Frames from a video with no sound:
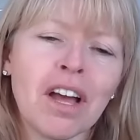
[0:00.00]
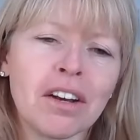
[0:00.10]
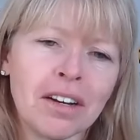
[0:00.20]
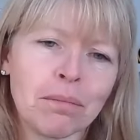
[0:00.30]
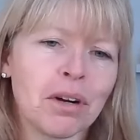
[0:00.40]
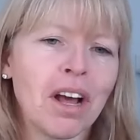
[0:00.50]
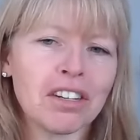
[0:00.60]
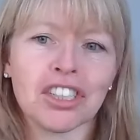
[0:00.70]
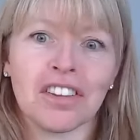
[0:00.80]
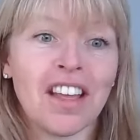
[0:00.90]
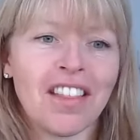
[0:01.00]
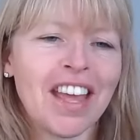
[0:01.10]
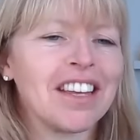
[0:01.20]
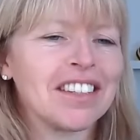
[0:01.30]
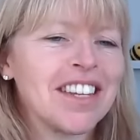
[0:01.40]
kernel in production that
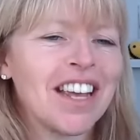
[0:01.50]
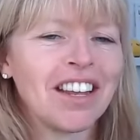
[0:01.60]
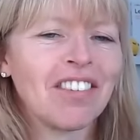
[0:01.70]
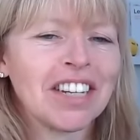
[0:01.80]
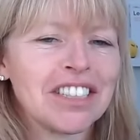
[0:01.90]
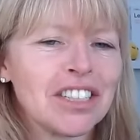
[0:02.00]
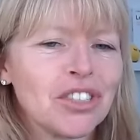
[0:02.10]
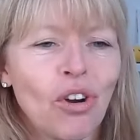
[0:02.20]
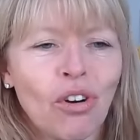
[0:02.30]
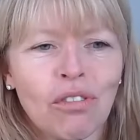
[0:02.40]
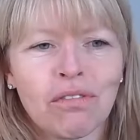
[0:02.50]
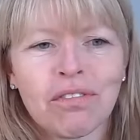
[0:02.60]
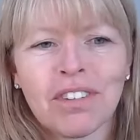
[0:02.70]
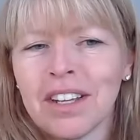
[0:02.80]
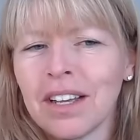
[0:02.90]
they can take advantage
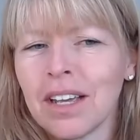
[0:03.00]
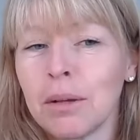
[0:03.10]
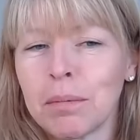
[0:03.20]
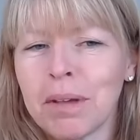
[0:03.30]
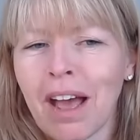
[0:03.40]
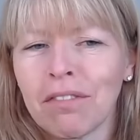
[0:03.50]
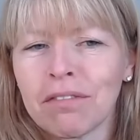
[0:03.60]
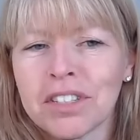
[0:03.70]
of eBPF.